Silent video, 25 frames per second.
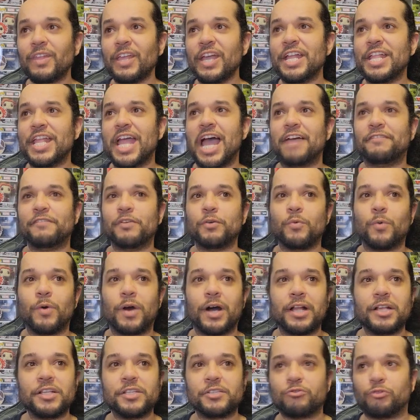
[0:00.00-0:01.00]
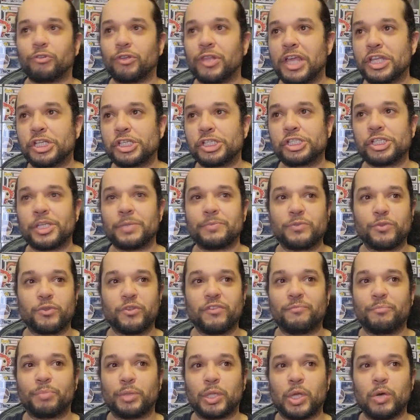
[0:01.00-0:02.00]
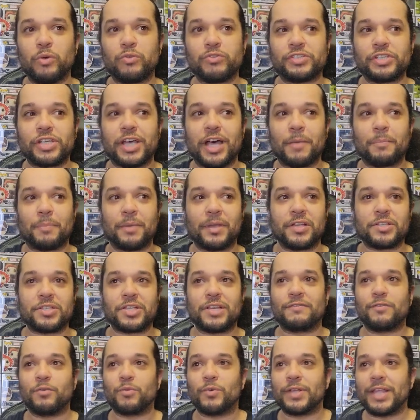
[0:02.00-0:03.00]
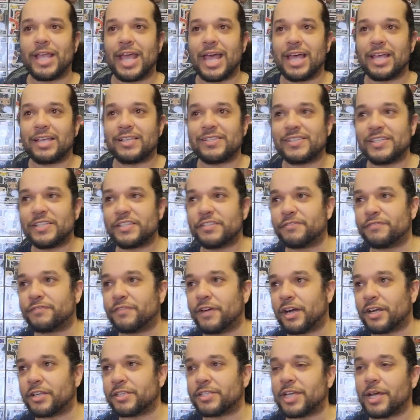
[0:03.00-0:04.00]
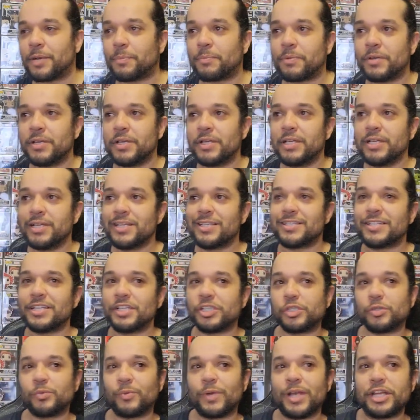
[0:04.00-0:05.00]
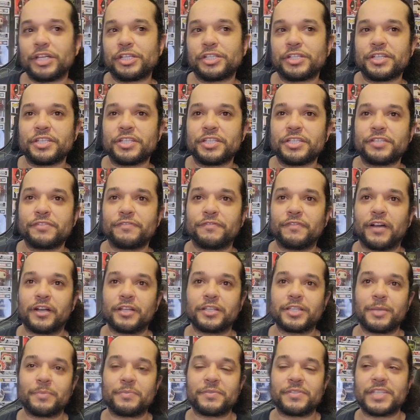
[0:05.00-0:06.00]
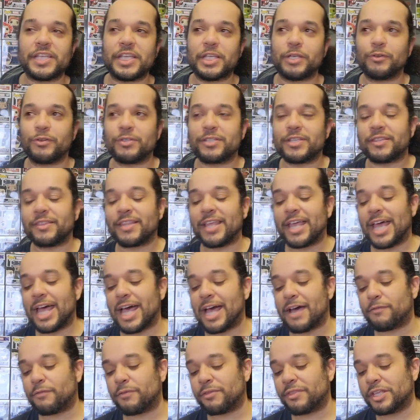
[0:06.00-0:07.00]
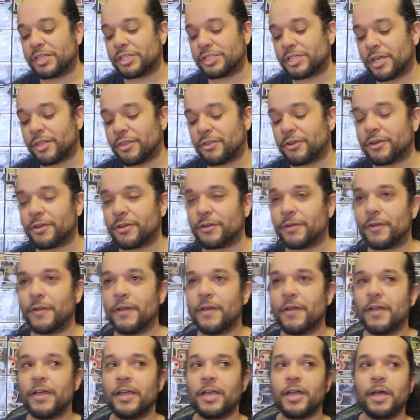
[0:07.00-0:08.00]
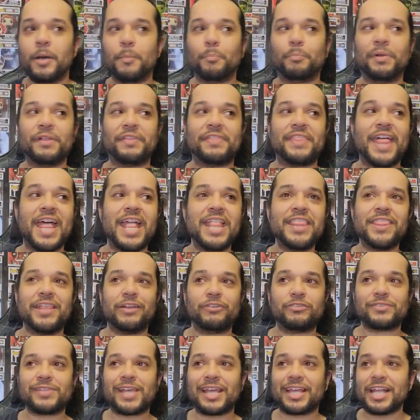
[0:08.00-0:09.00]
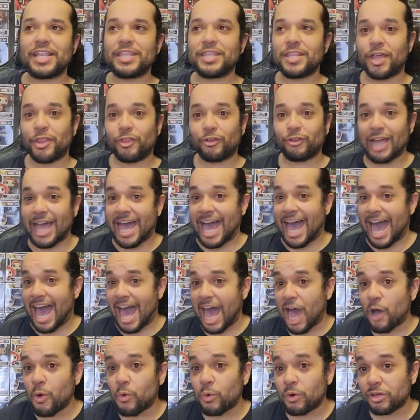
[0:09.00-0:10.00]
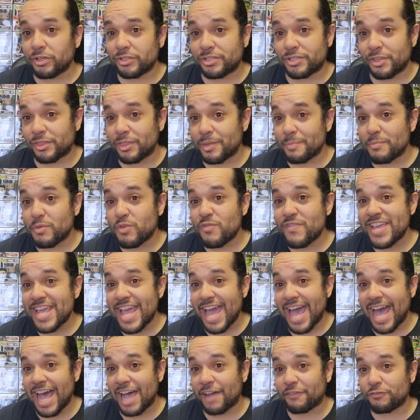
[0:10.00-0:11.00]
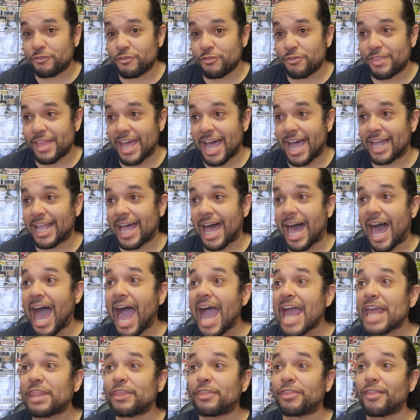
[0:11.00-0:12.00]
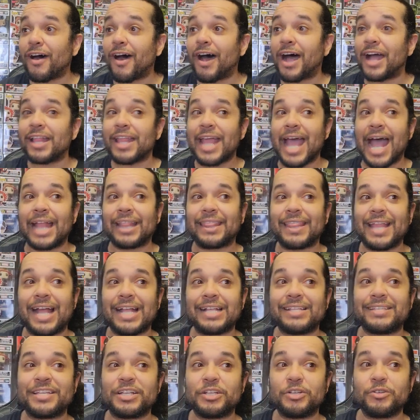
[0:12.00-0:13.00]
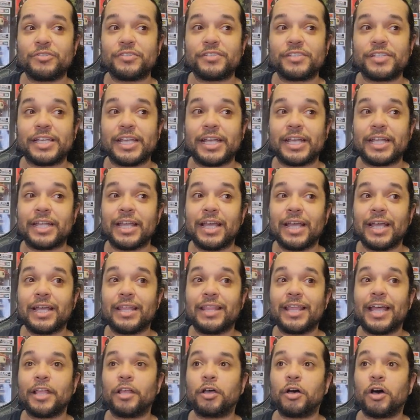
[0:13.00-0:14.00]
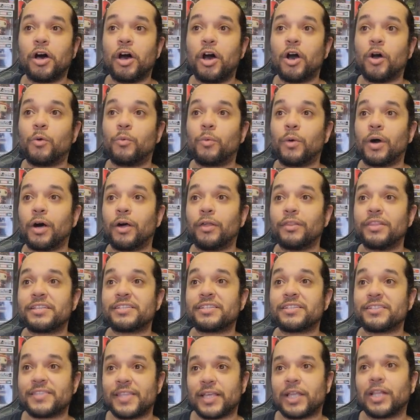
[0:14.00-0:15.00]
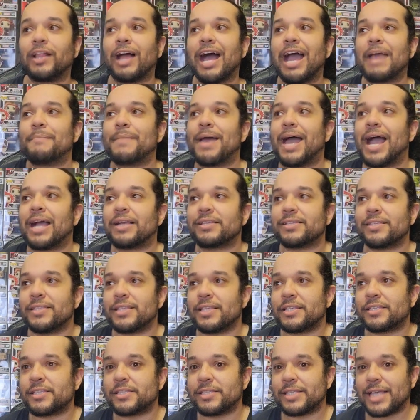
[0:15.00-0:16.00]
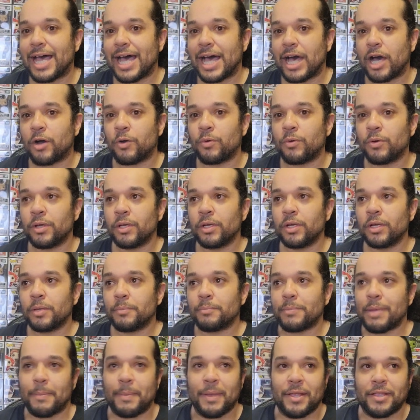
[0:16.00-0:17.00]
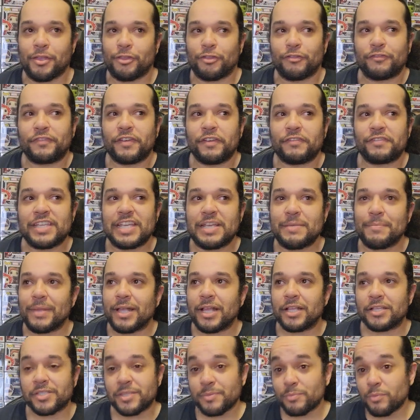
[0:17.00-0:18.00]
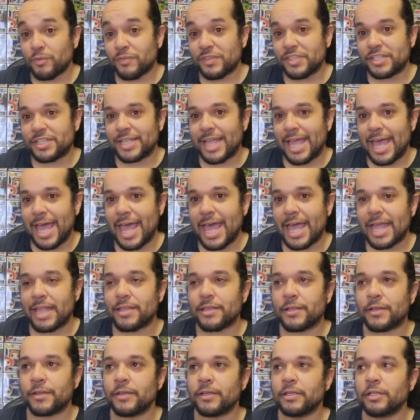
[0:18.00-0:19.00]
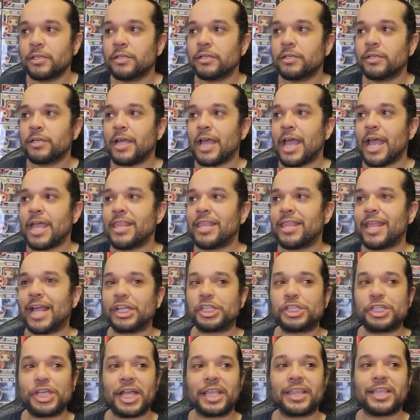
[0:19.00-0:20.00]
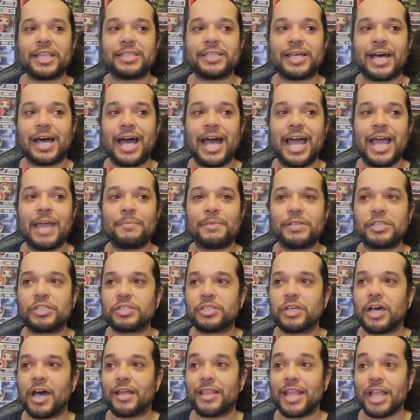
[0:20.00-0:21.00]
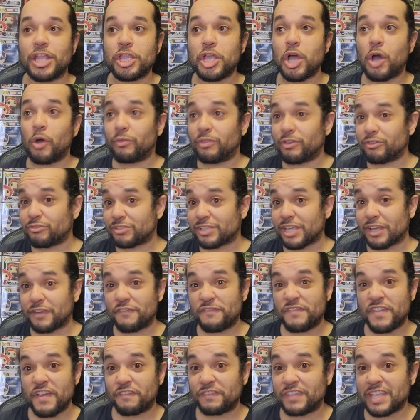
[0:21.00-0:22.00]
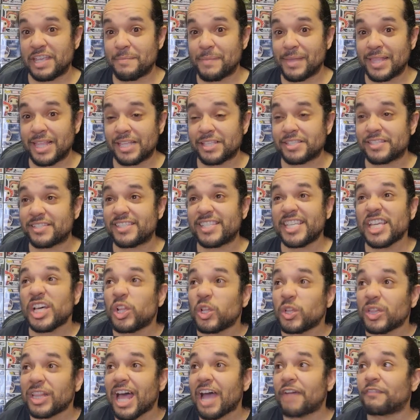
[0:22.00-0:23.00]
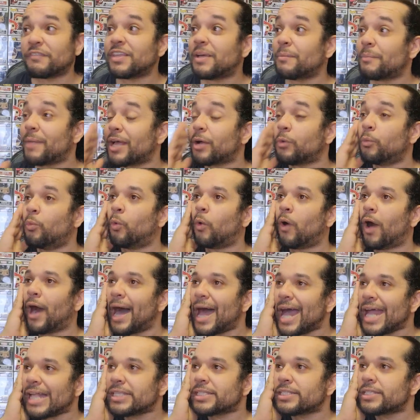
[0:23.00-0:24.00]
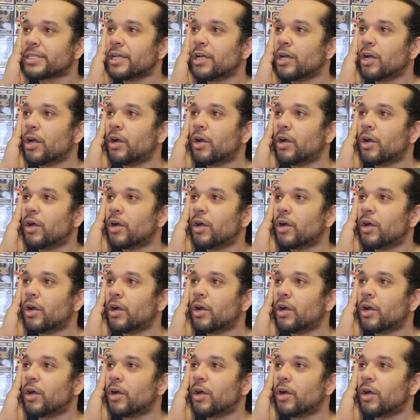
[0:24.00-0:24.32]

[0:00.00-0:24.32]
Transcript: And everyone's relationship sort of blows up because everyone has these fucked up situations, fucked up secrets that they have with each other. But then there's like another hour to the movie after that. I thought at that dinner scene that, oh, well, this is the climax and this is how maybe another 15 minutes the movie's going to end. And then I checked the time and saw that, no, there's like 50 minutes still left. I'm like, what?